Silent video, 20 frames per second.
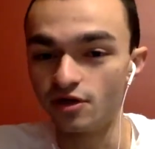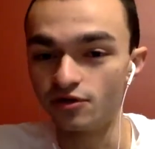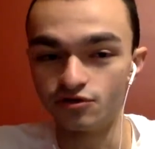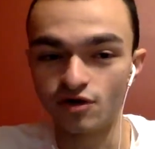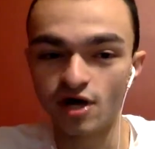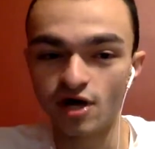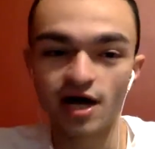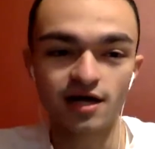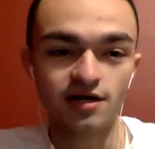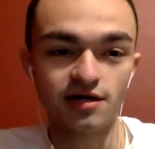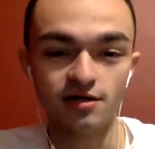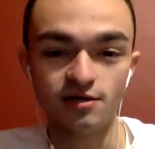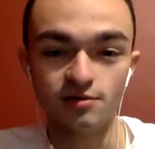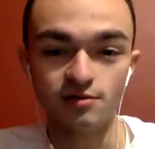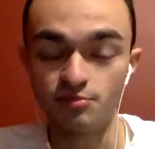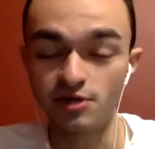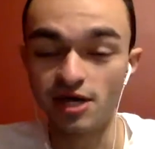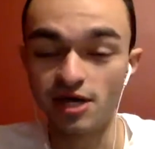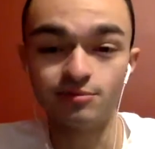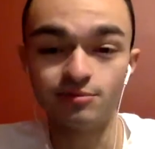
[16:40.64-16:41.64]
You're not
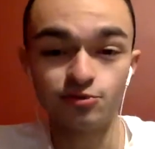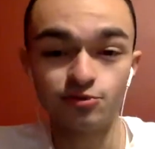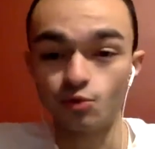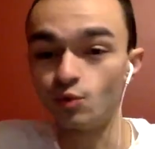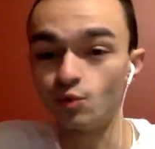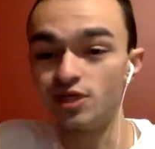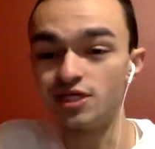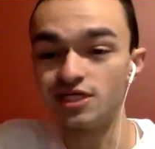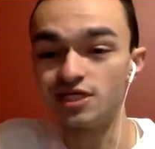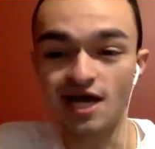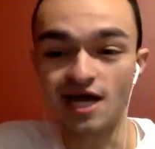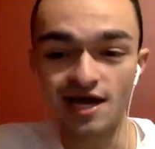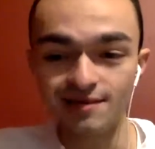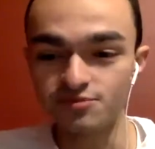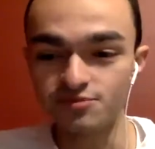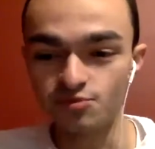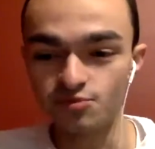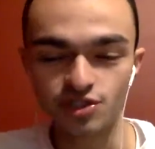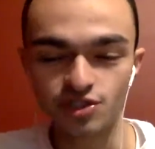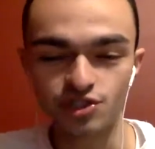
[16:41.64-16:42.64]
going to be able to win
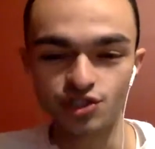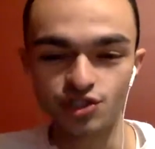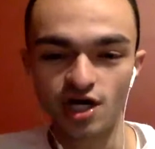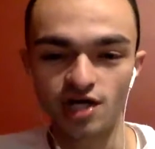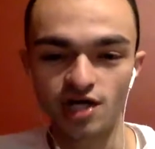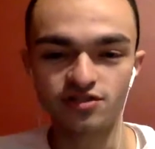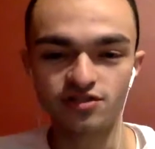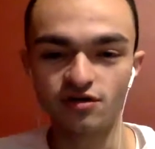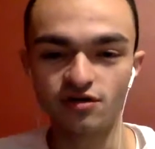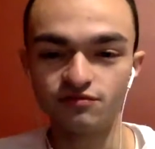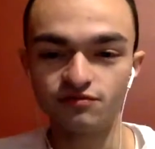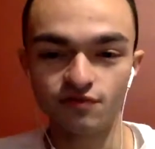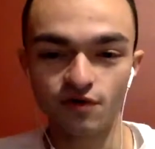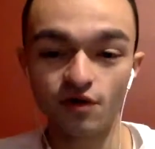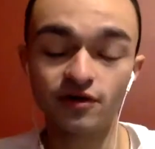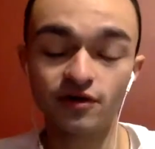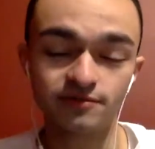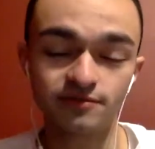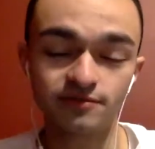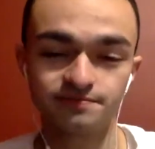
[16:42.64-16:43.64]
games when shots
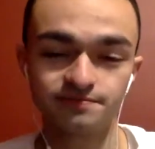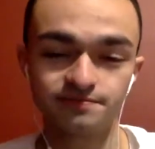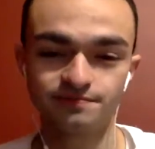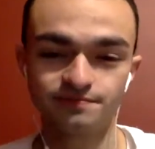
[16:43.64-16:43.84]
aren't falling.